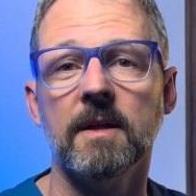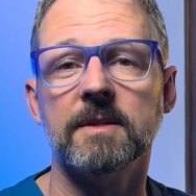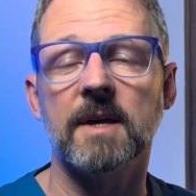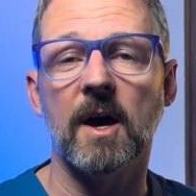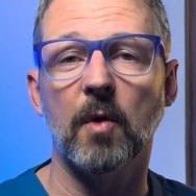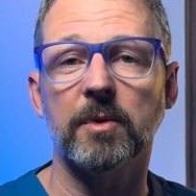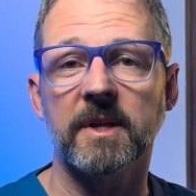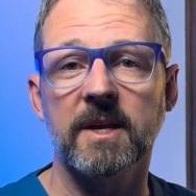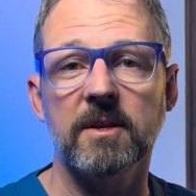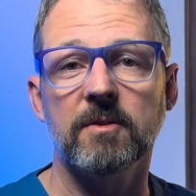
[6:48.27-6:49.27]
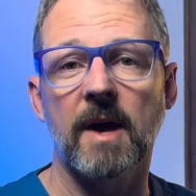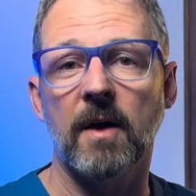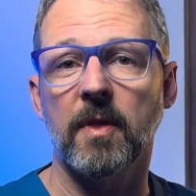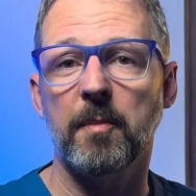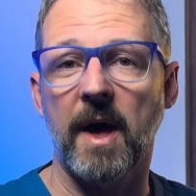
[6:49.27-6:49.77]
to help lead you
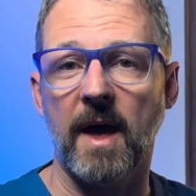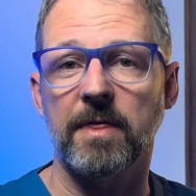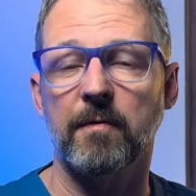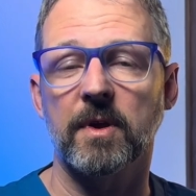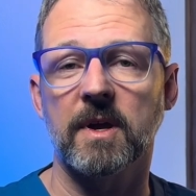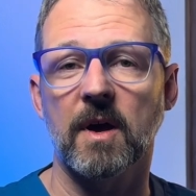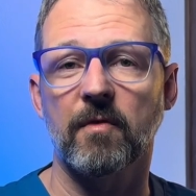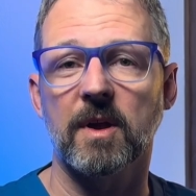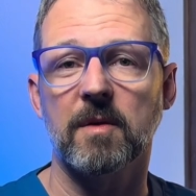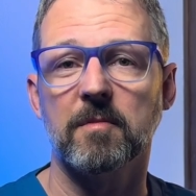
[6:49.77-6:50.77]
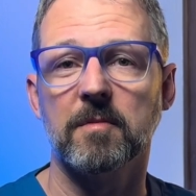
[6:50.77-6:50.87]
down the path of recovery.